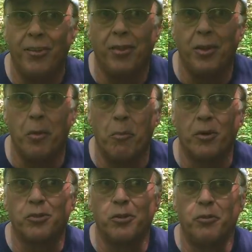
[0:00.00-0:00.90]
is in the
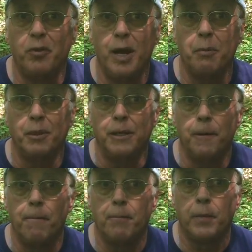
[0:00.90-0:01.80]
mustard family.
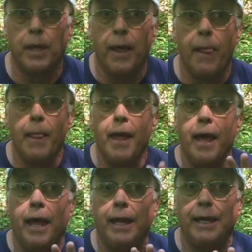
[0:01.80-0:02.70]

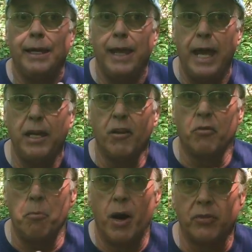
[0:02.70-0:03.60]

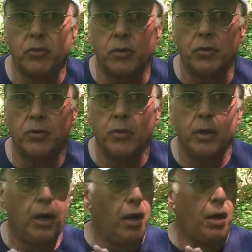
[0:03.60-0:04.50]
Native mustards,
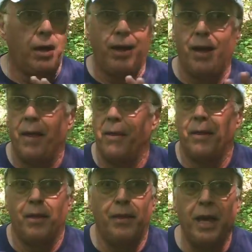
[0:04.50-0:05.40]

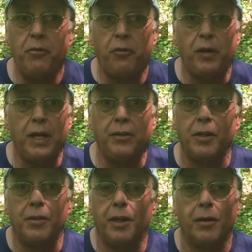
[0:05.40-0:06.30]
they feed
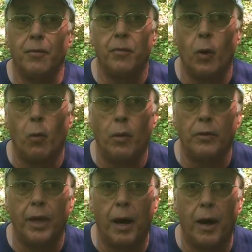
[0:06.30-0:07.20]
the, the,
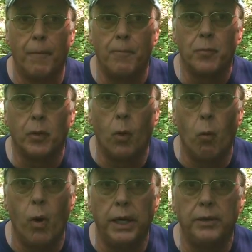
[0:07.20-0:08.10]
the, uh, the
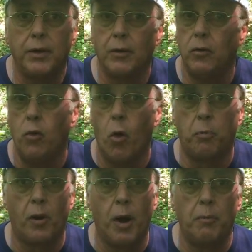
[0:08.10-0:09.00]
white no
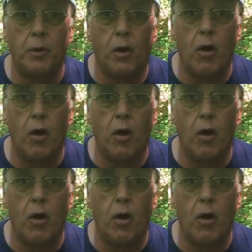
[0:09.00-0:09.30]
problem at